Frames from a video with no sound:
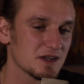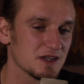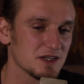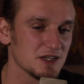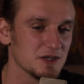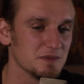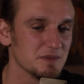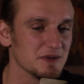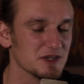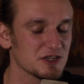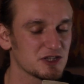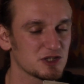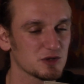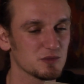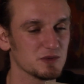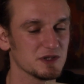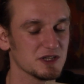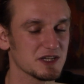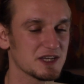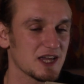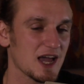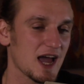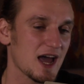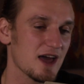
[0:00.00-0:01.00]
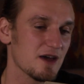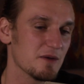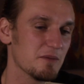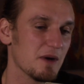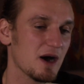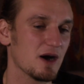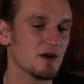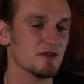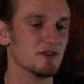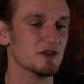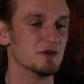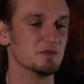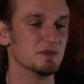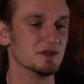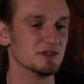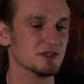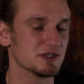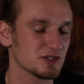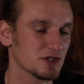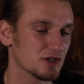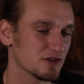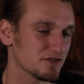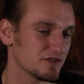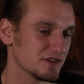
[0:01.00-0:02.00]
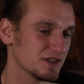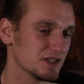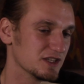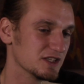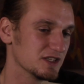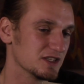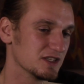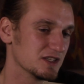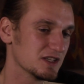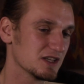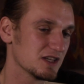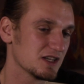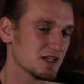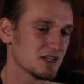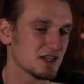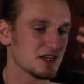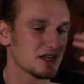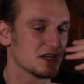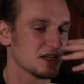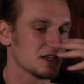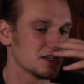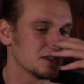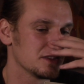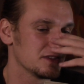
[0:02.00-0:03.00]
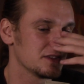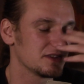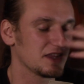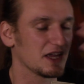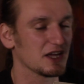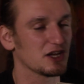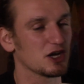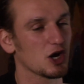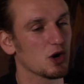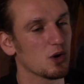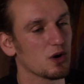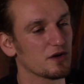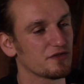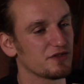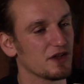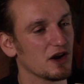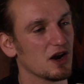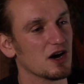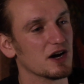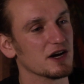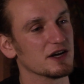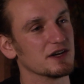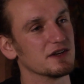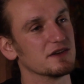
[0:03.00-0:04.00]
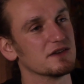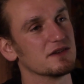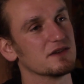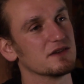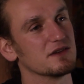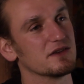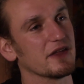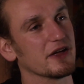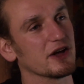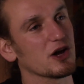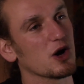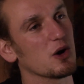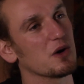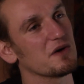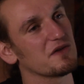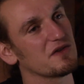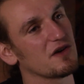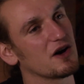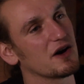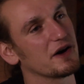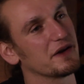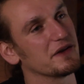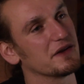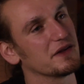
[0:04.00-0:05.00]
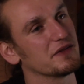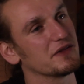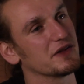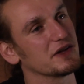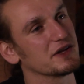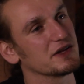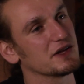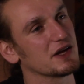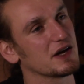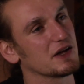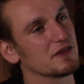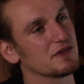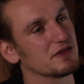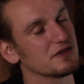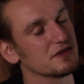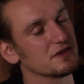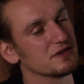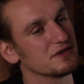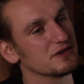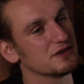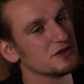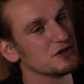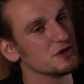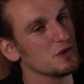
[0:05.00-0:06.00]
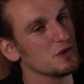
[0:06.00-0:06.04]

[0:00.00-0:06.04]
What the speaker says: meet someone, you care about them and stuff, and then they go offline, and you